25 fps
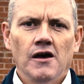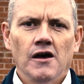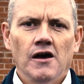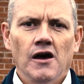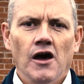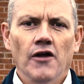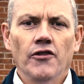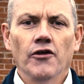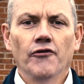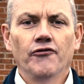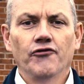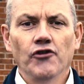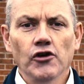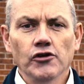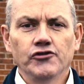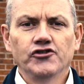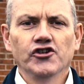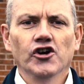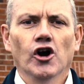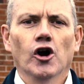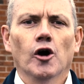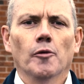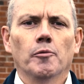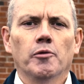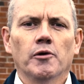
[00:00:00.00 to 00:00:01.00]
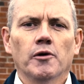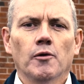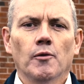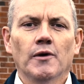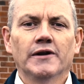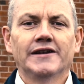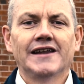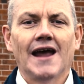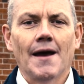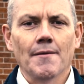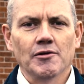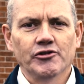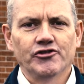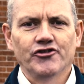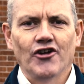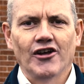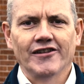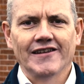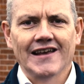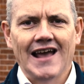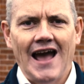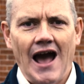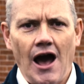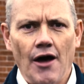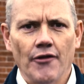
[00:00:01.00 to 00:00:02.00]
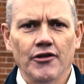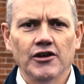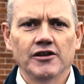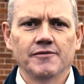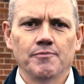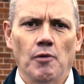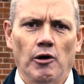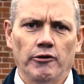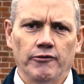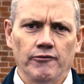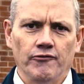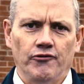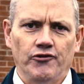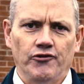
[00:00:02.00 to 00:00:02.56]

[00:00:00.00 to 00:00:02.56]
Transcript: At the Future Hub, we're demonstrating how these modern